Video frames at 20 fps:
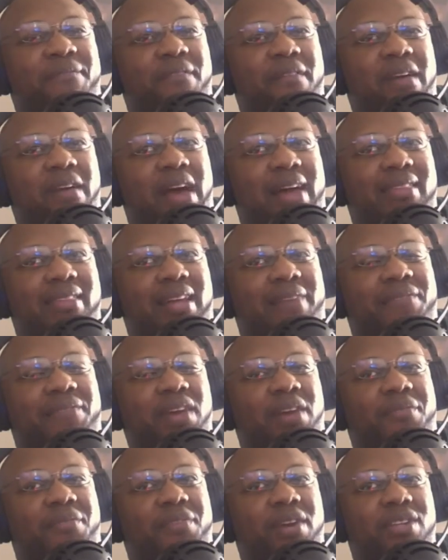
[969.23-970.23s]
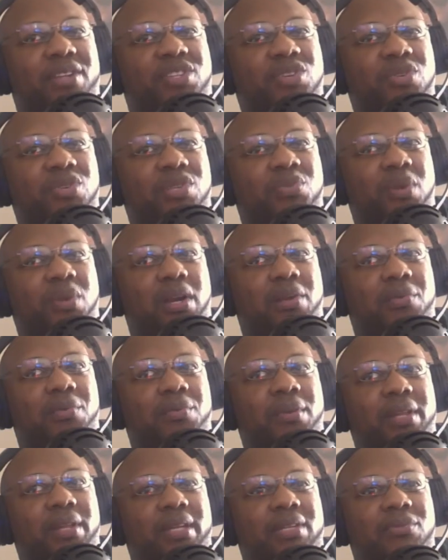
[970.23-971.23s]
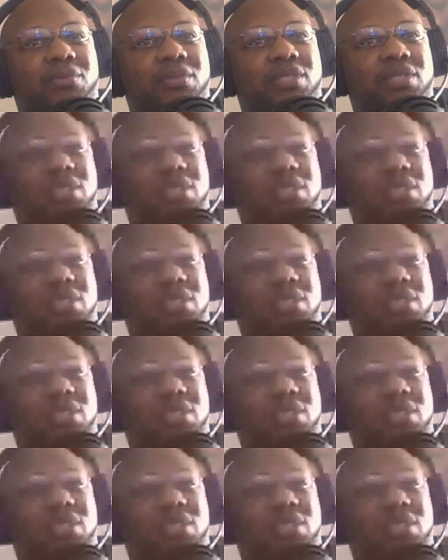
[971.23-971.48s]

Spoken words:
I thought Fatal Fury 2 was where it really was the